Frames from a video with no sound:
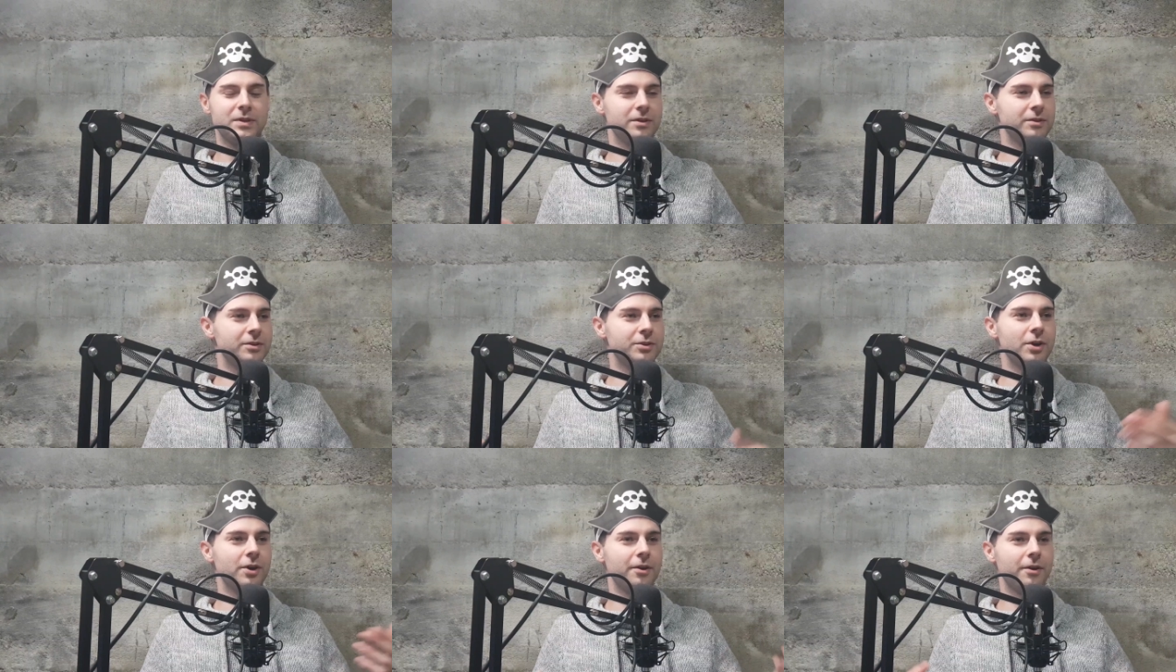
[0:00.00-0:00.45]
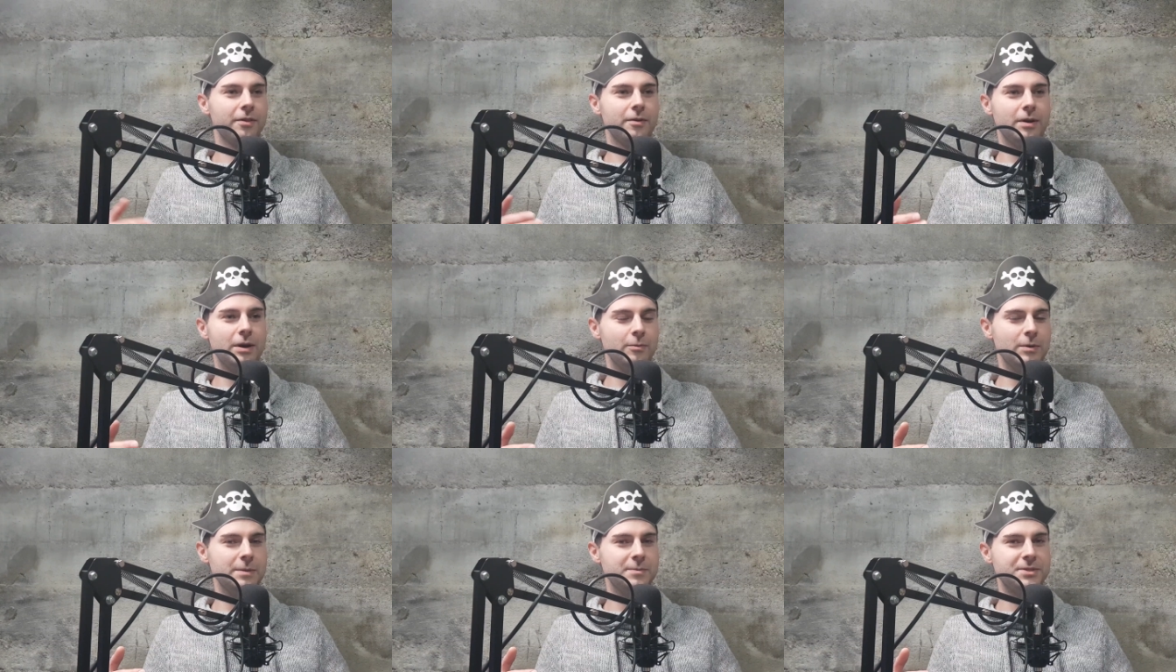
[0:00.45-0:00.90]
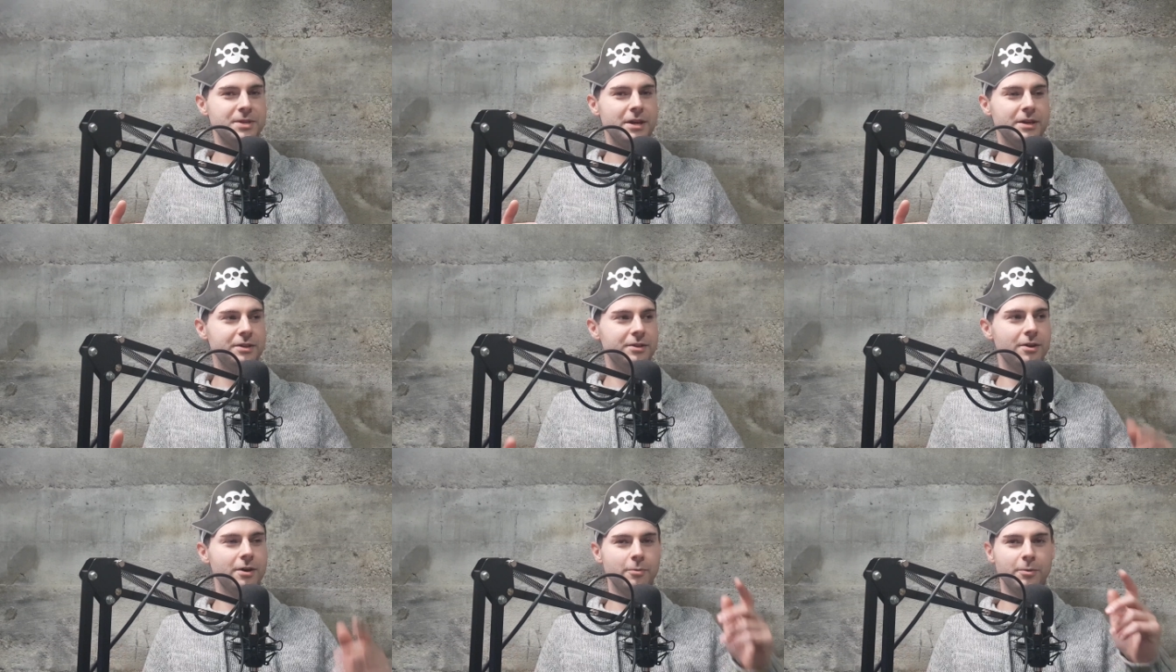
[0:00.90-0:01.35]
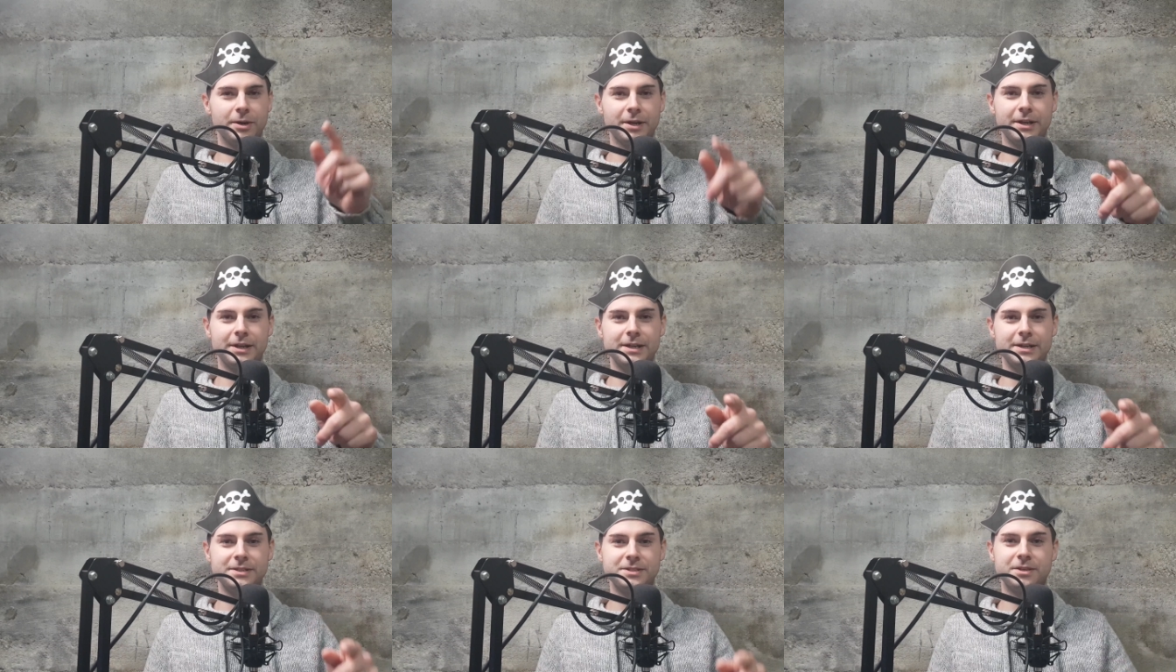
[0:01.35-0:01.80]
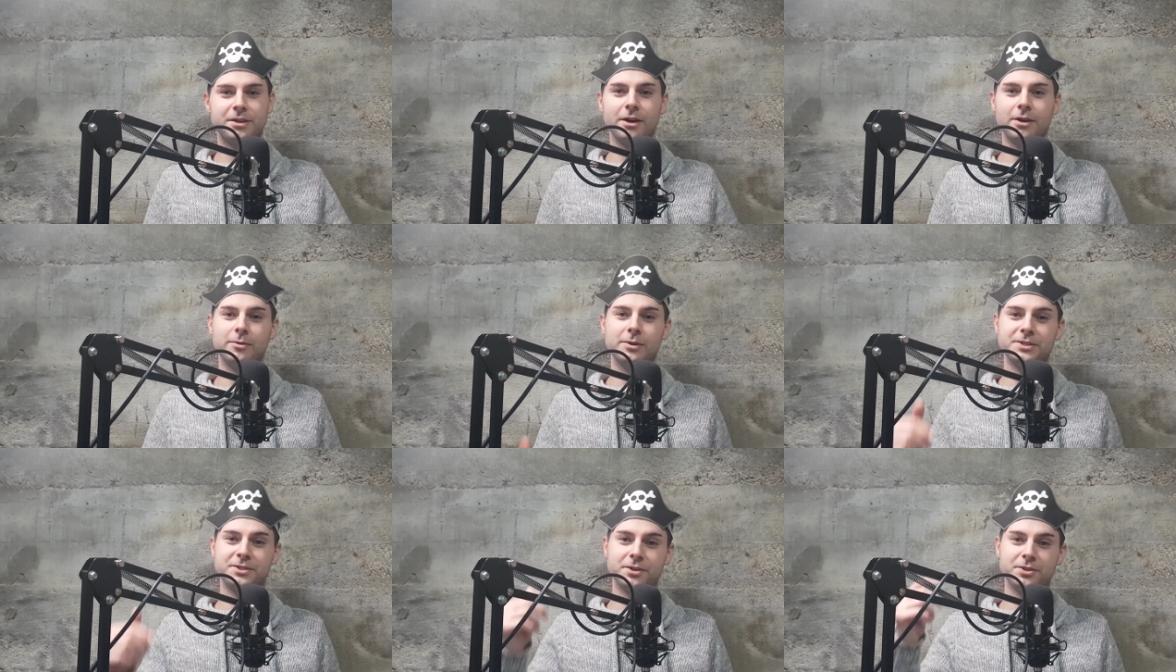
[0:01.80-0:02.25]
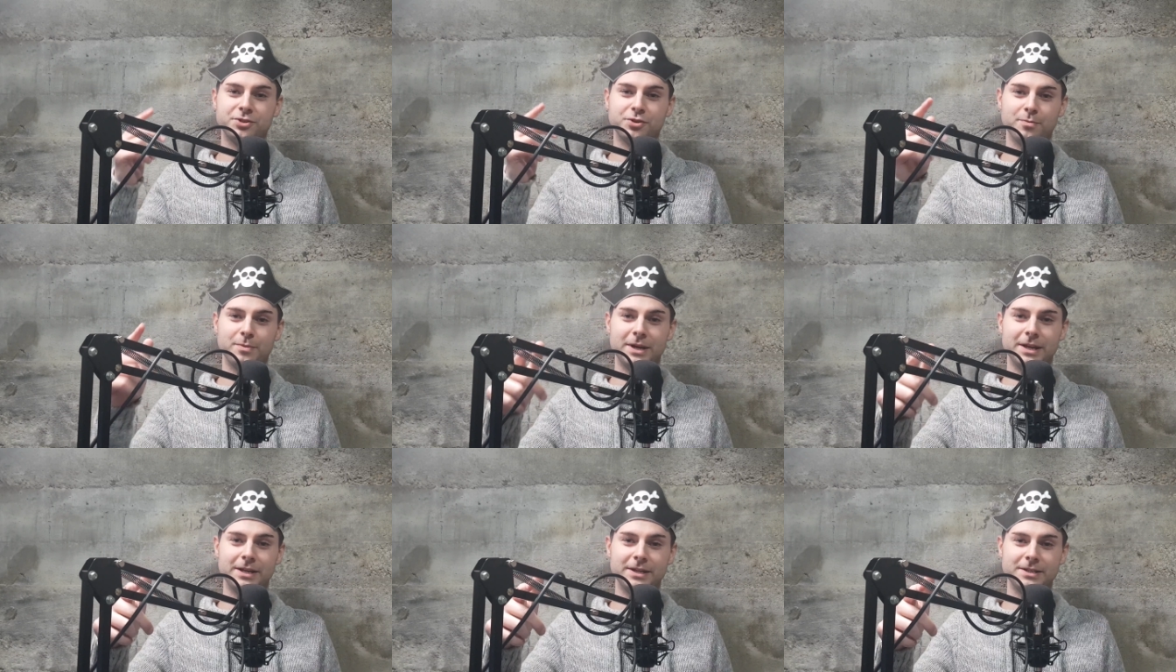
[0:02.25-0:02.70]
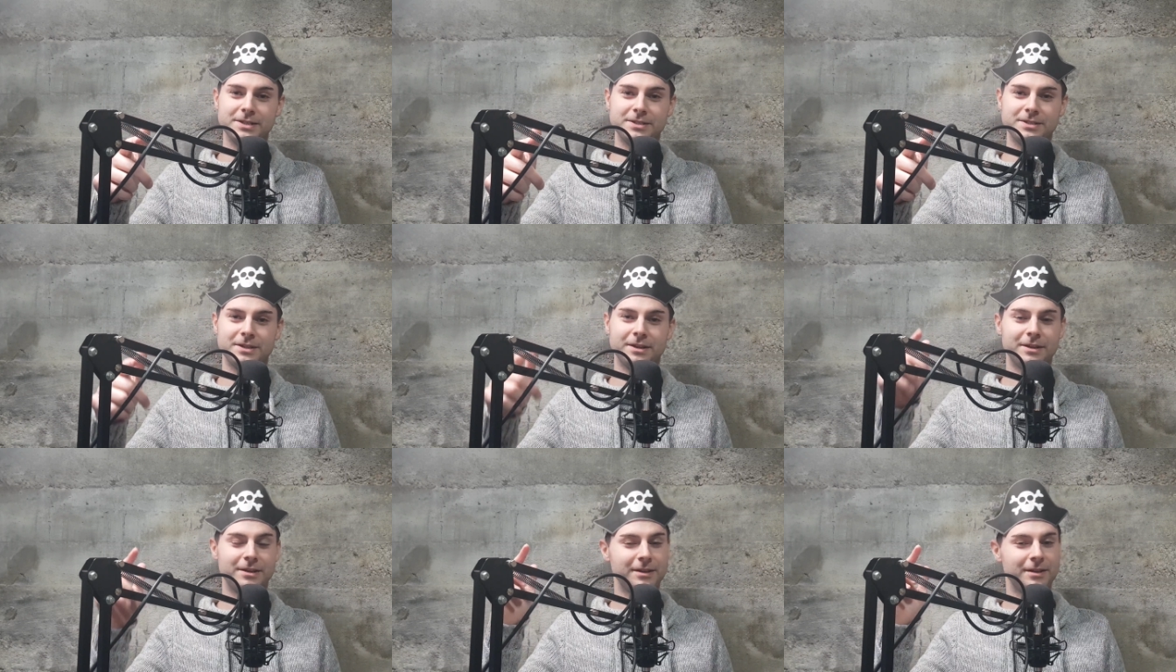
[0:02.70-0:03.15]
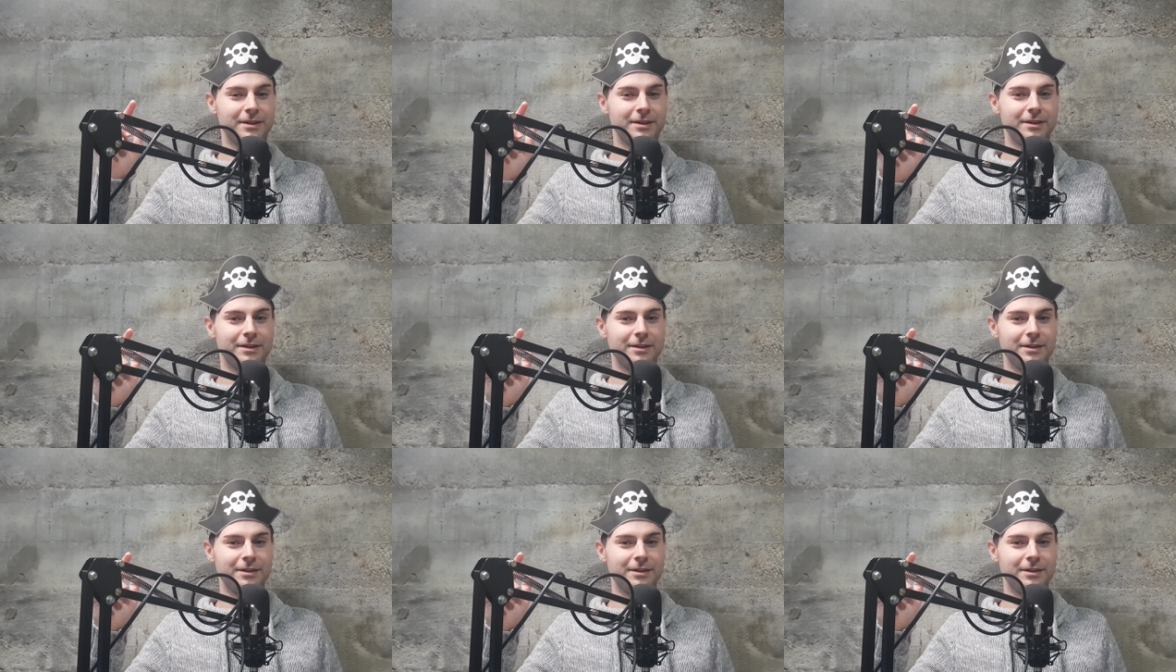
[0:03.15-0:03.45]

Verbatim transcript: Go to the, our website. You know what it is. Go our to webs- our social medias. Yeah.